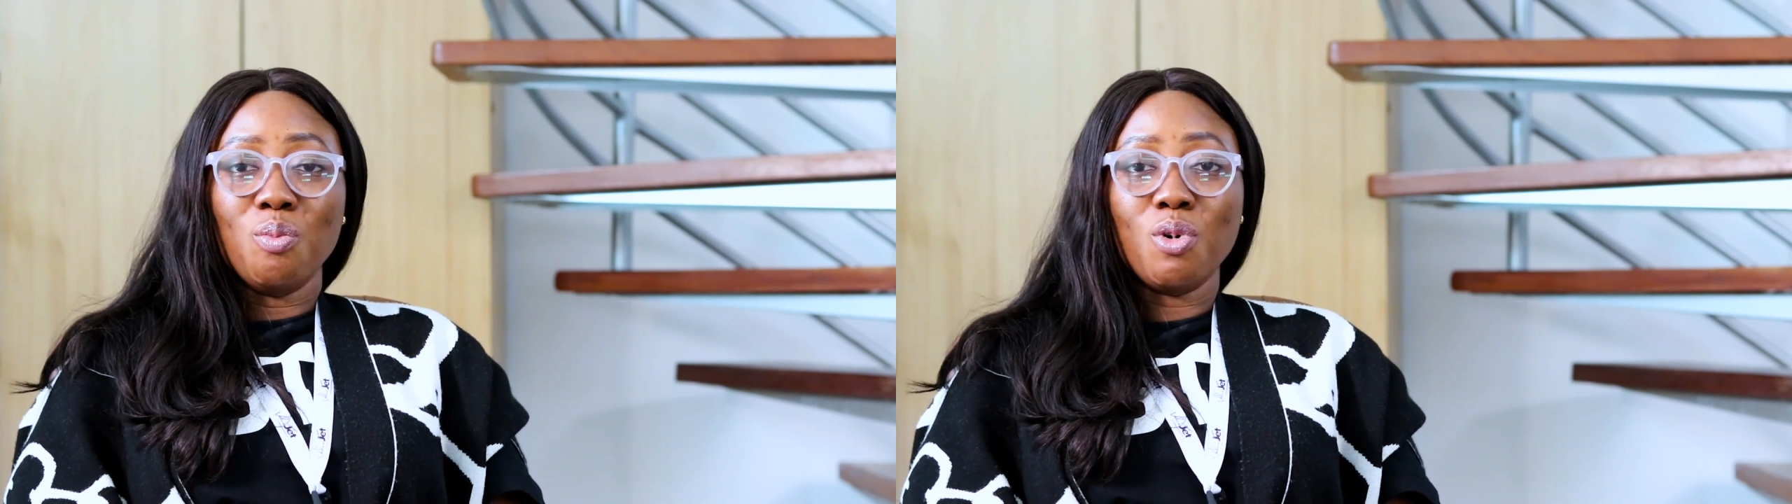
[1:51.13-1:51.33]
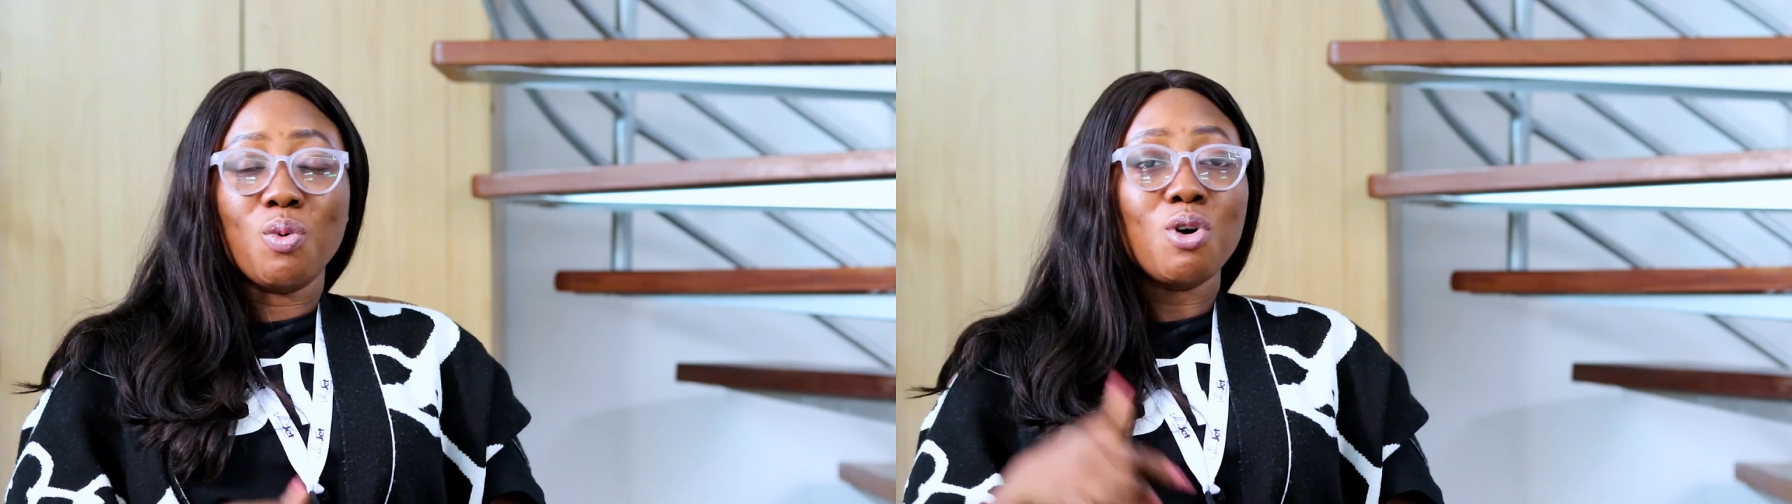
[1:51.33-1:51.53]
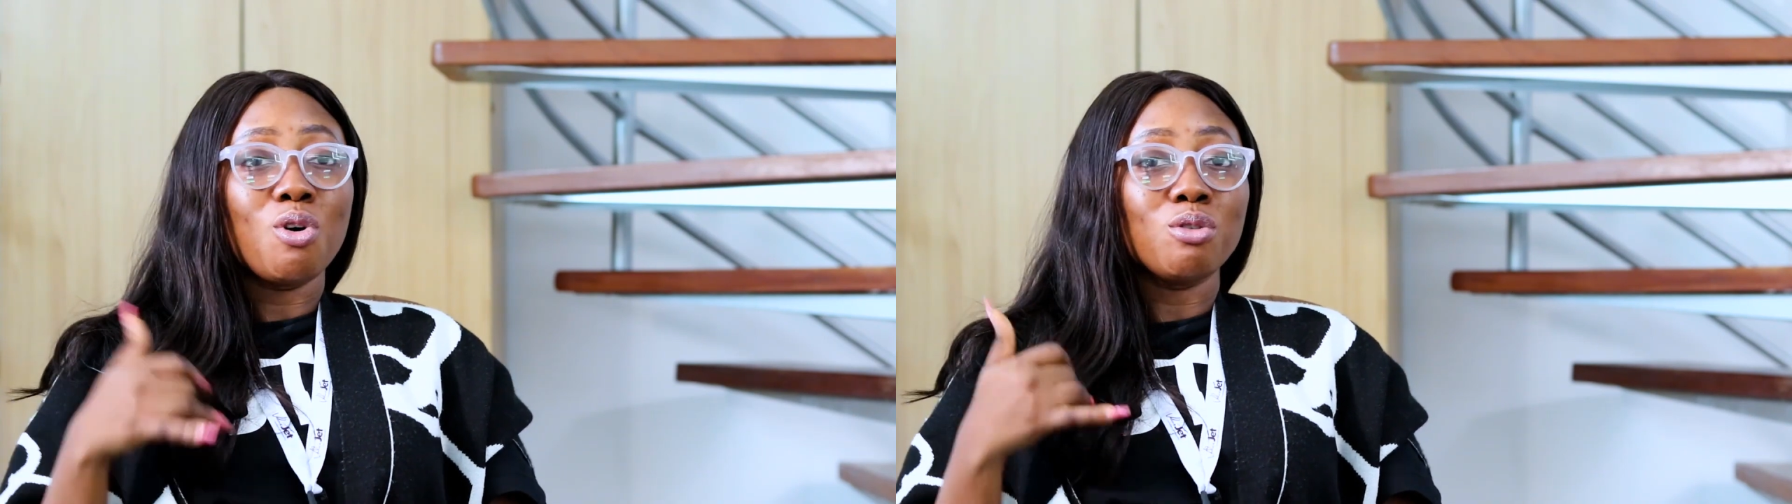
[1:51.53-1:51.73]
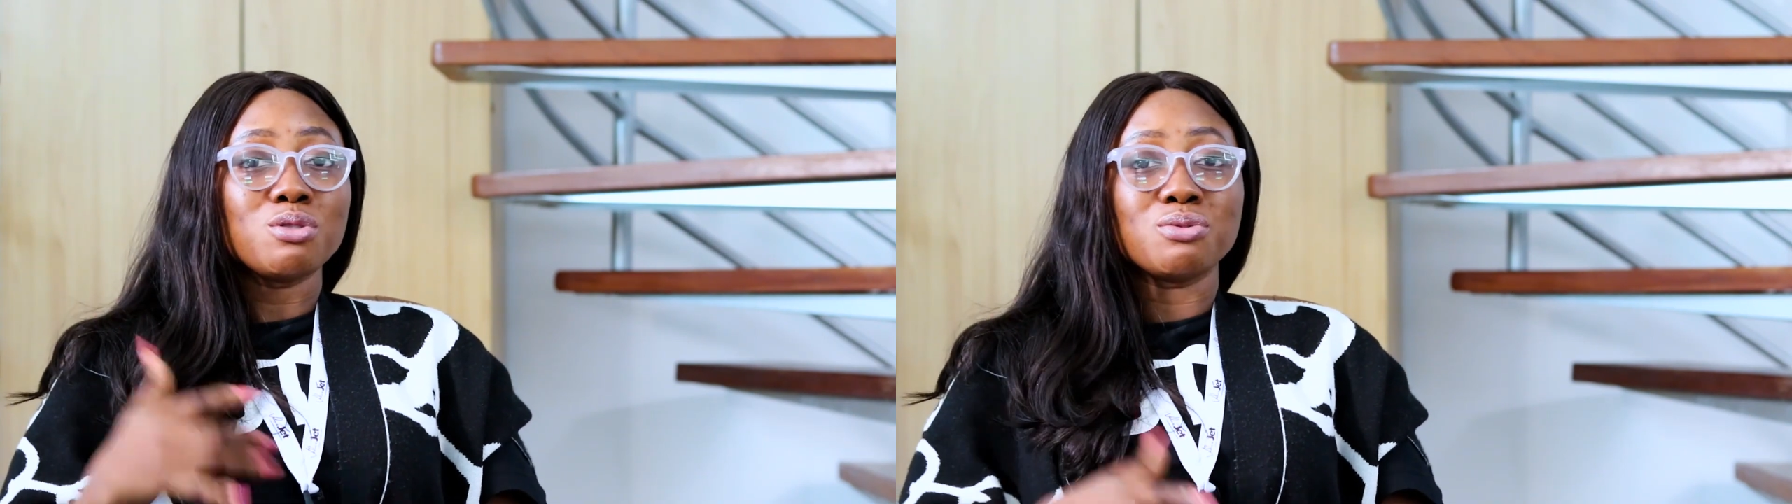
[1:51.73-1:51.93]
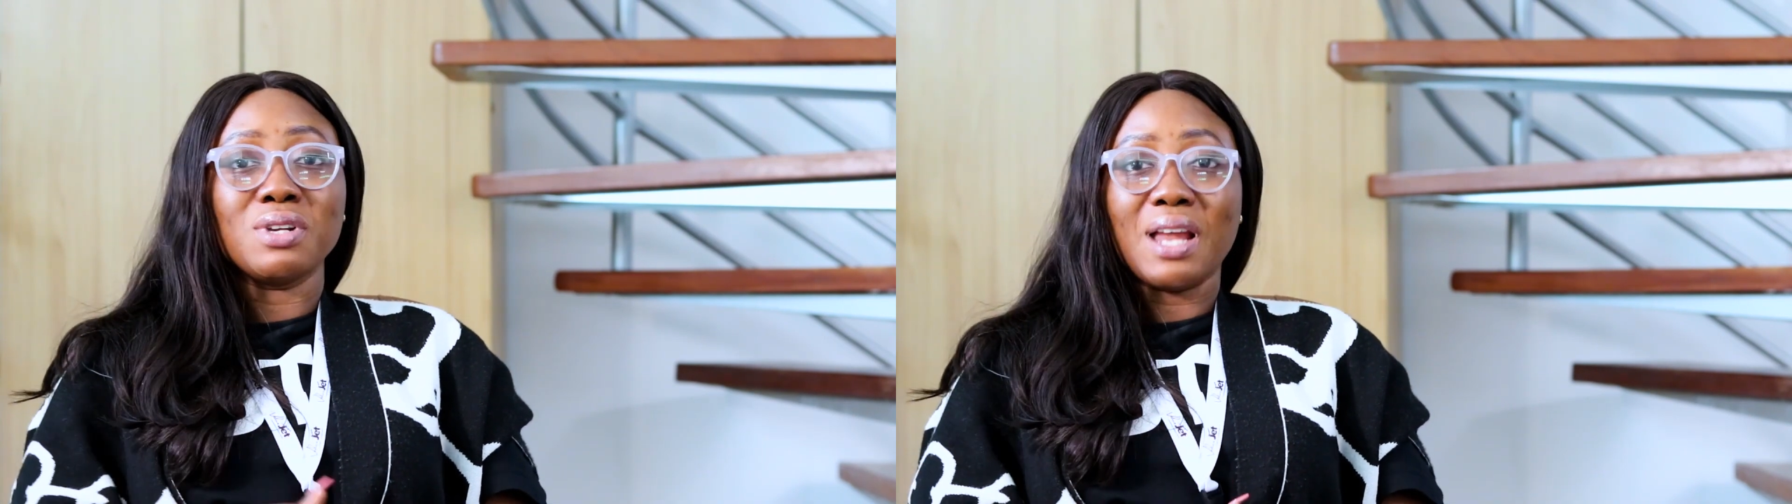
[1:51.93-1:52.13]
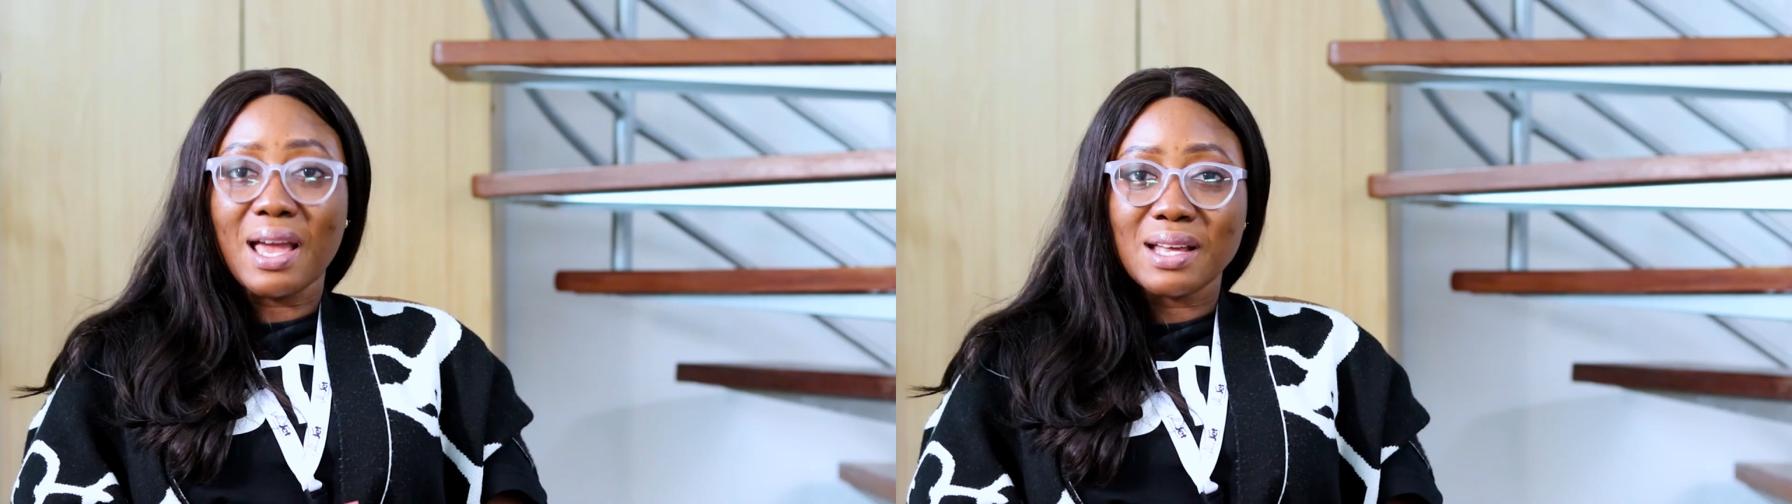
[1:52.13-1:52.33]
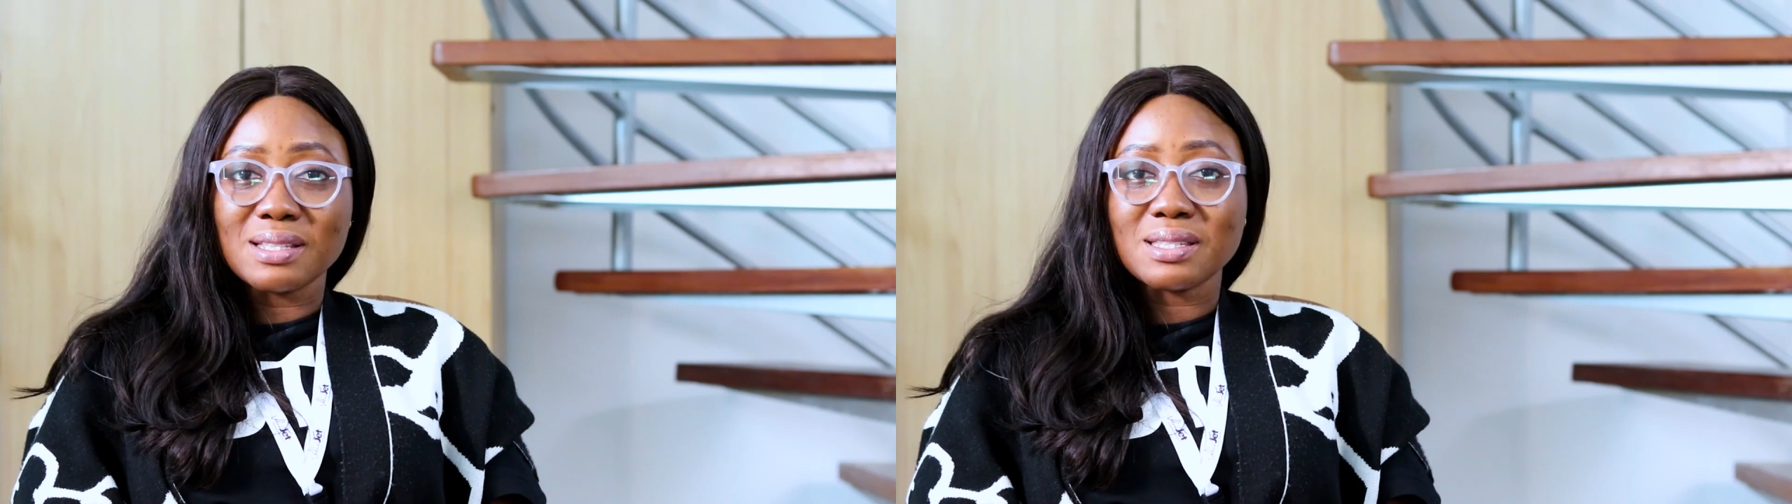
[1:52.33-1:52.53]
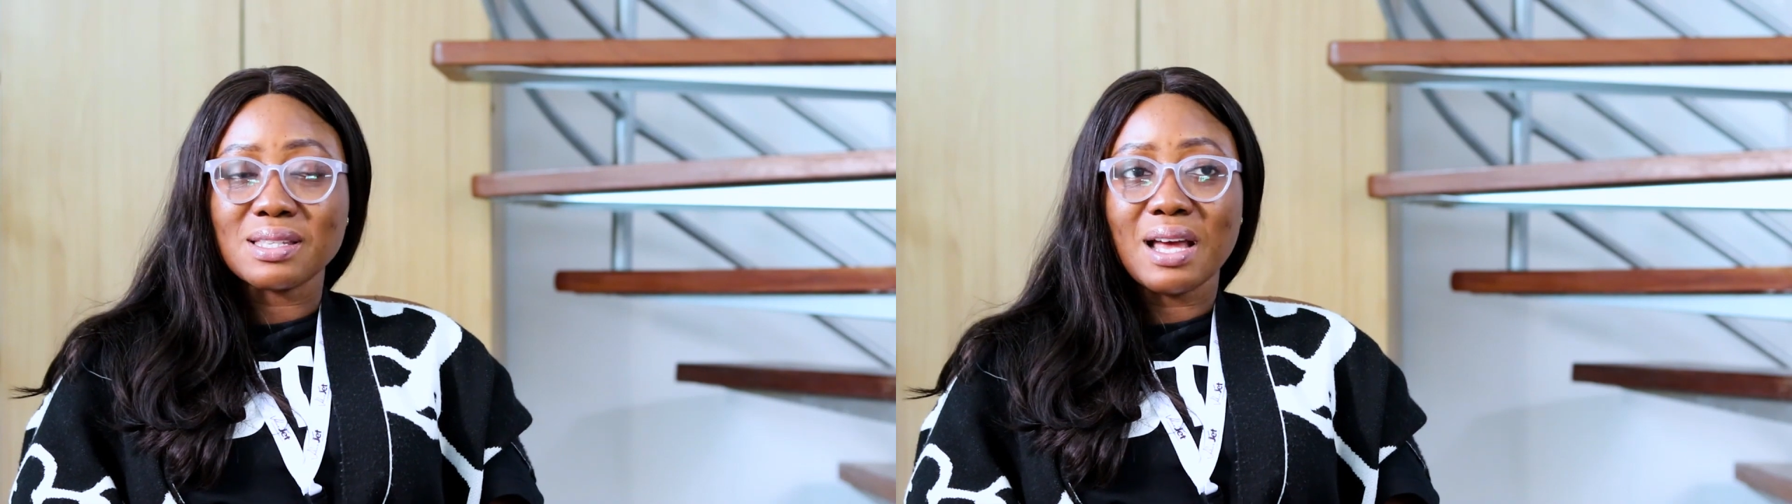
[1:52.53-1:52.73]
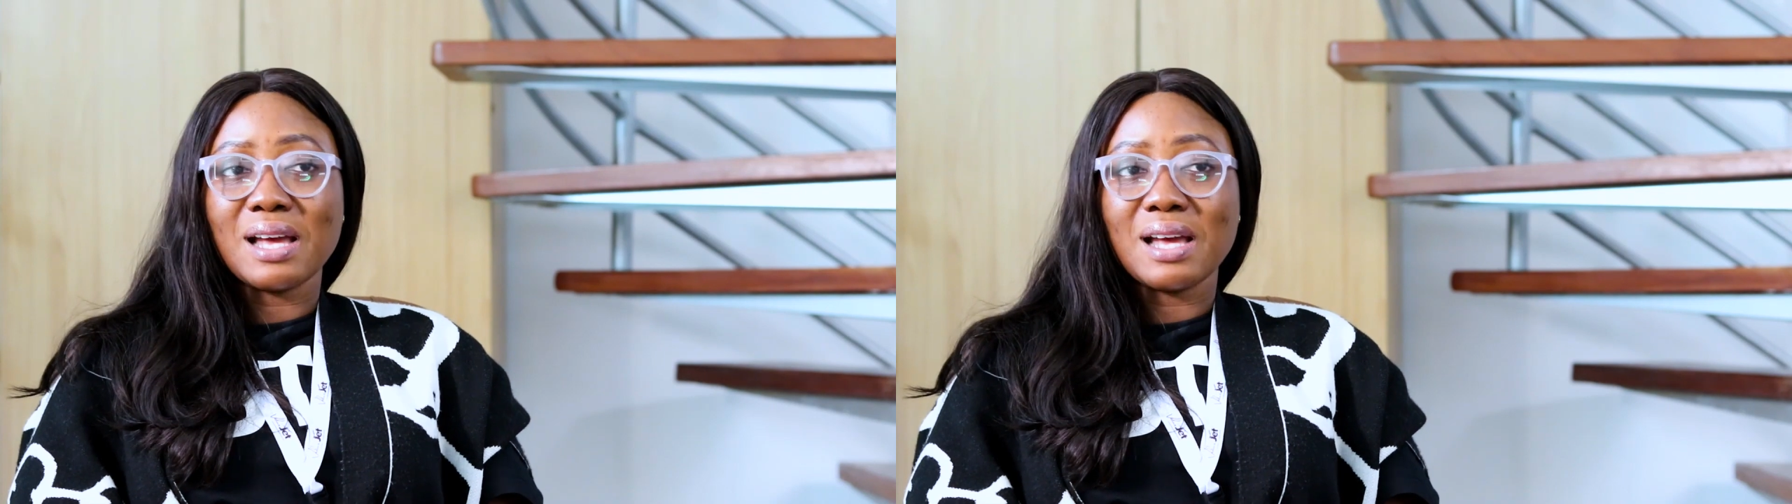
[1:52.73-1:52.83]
But one call to Reliance